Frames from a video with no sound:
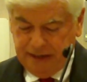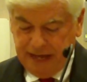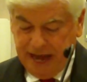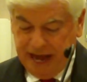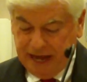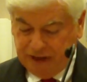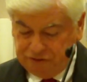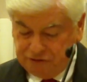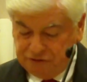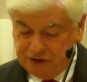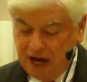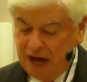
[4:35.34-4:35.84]

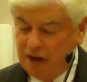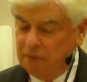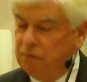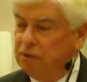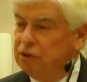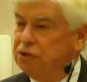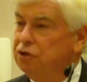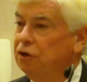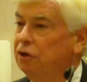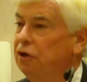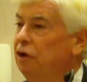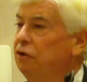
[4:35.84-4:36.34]
Ask not
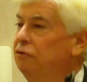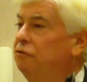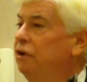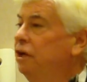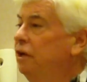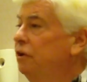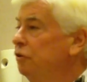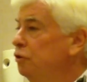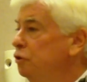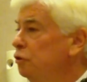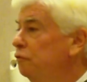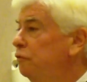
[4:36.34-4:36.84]
what your country
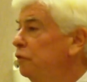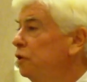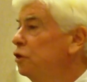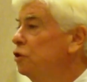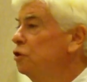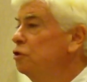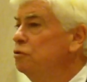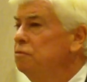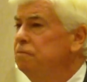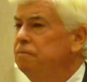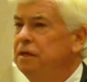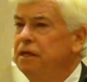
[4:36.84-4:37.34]
can do for
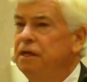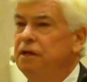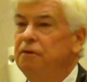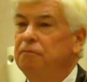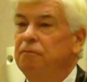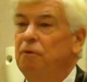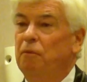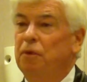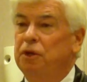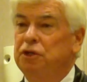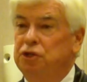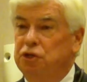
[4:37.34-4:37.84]
you,
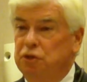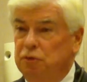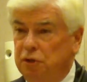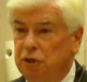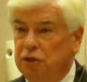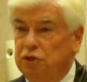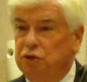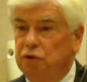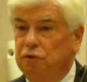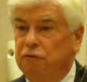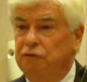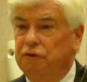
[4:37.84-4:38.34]
but what you
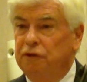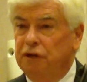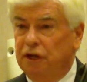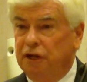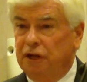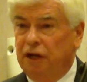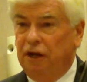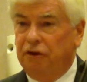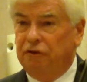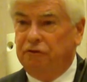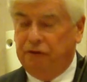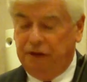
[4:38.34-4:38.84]
can do for your
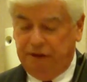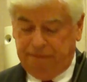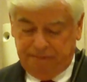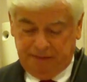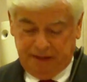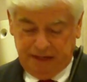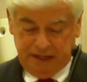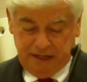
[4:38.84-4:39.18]
country.